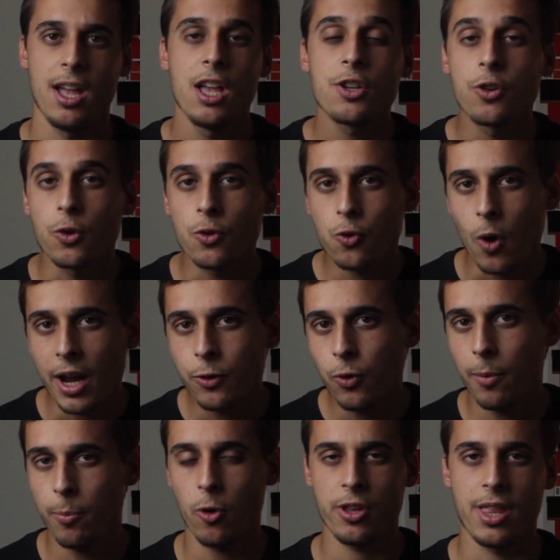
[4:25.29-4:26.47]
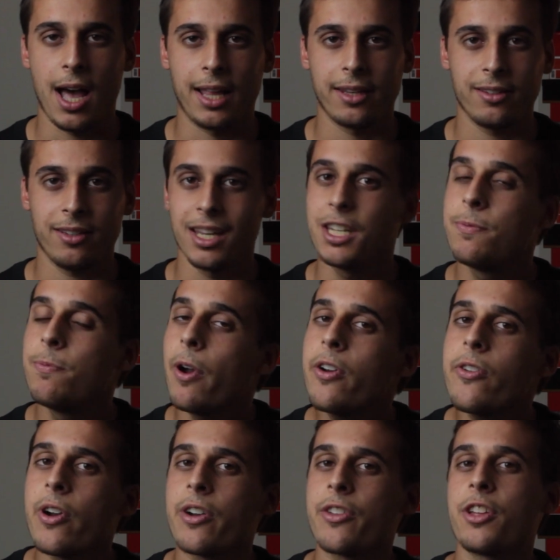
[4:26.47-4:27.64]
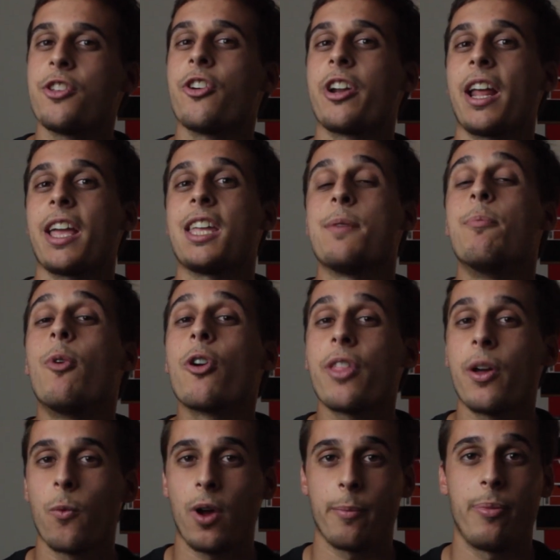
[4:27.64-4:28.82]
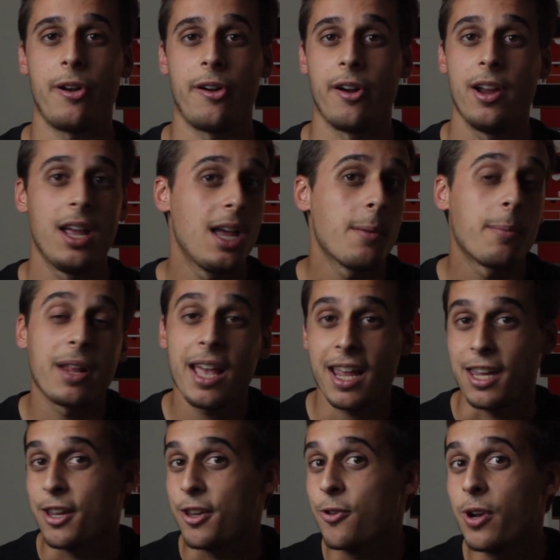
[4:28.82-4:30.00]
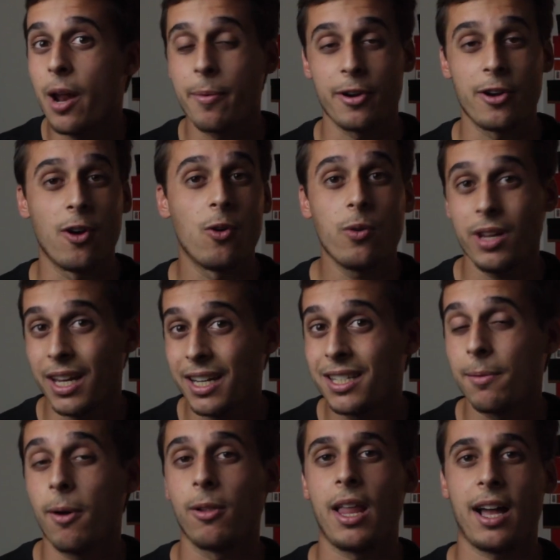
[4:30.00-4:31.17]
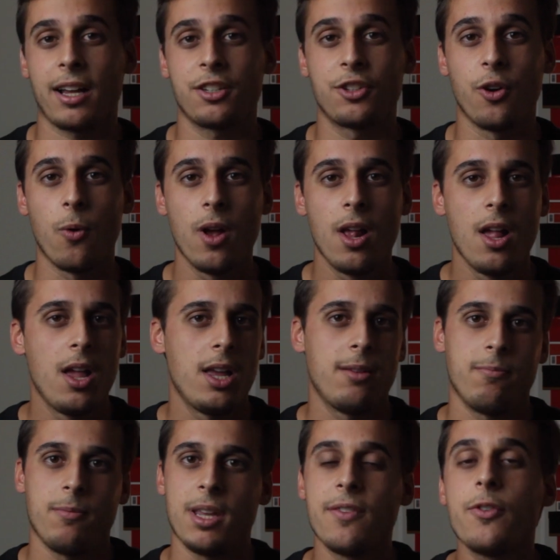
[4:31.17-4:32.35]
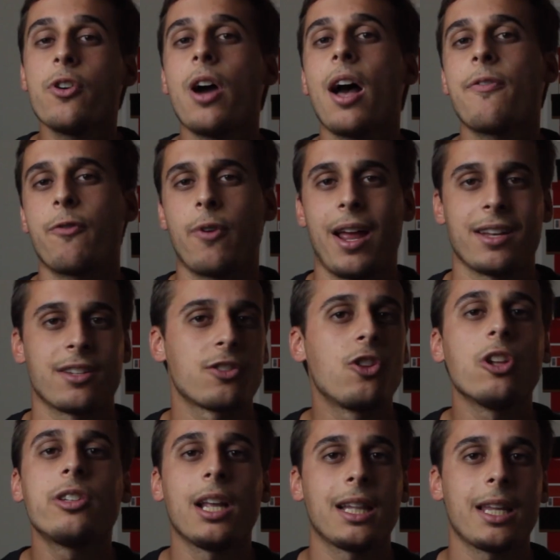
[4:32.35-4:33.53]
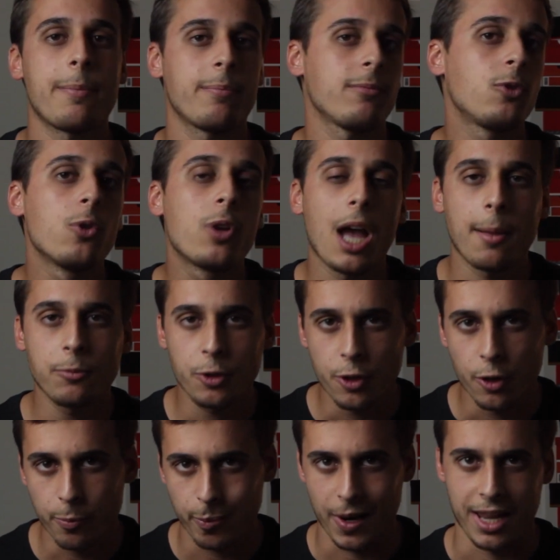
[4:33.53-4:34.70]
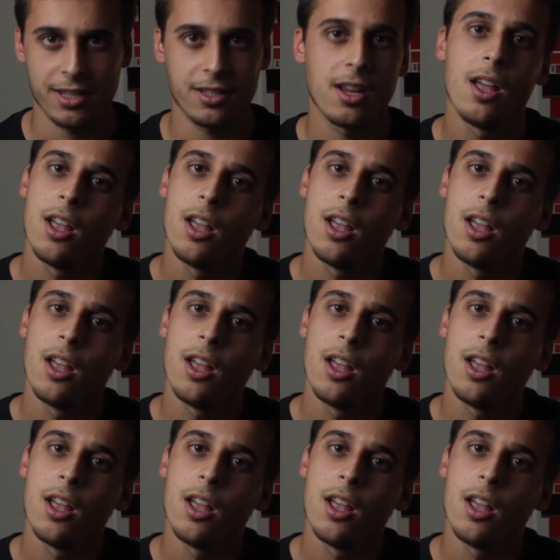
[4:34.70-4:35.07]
So try to avoid that. It's very rare that you're gonna hit more than one pair, but hey, you never know, it's about luck. So if you have friends, don't tell them to come to your place.